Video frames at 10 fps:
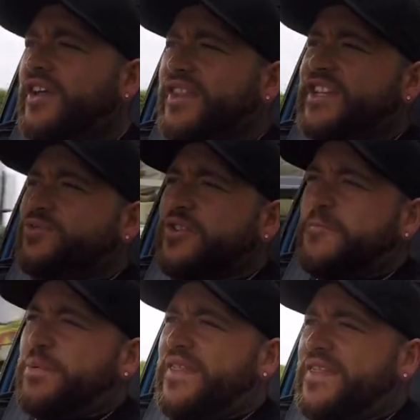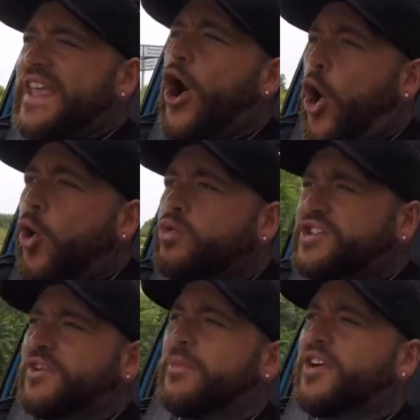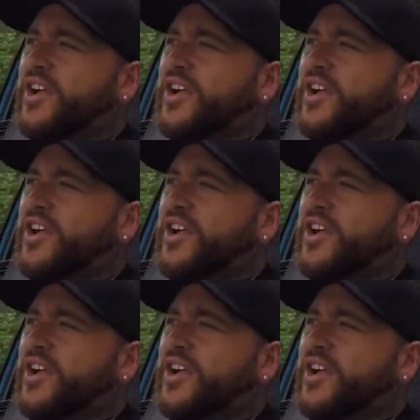this would have been the ultimate